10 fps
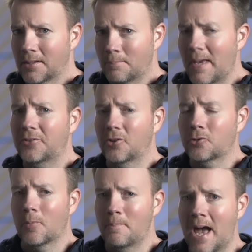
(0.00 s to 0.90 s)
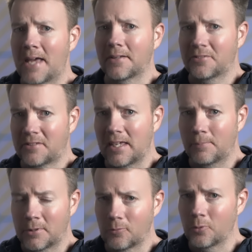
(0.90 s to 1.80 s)
makes a dramatic
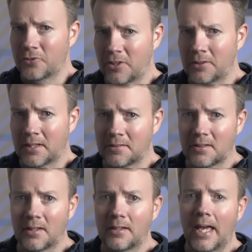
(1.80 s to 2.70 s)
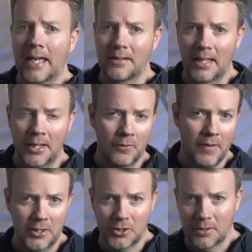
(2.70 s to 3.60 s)
statement of resilience and
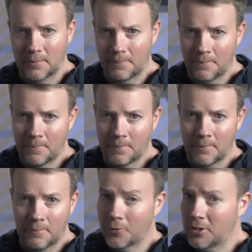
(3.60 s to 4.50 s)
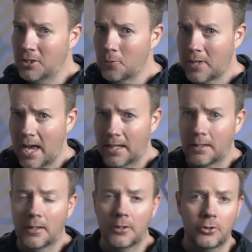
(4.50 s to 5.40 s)
innovation. For the
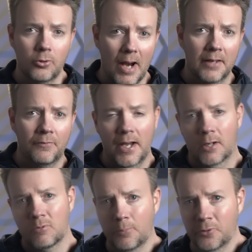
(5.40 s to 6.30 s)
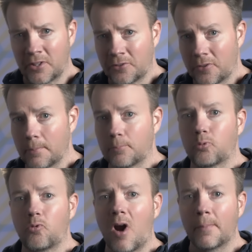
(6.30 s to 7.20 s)
UK, Dragonfire represents the
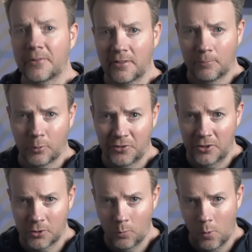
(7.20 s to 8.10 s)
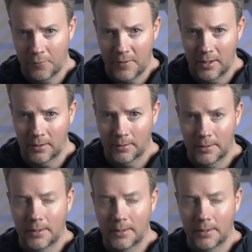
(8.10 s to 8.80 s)
promise of precision warfare